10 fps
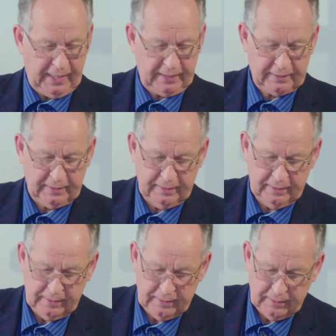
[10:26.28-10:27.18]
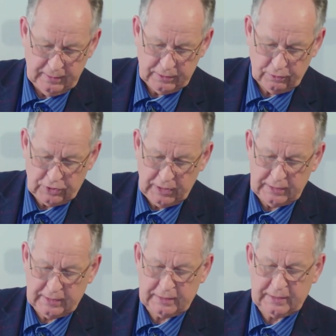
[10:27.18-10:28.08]
that. So
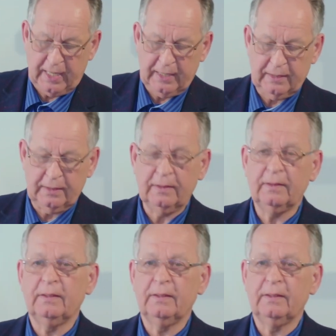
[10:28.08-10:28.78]
Jesus then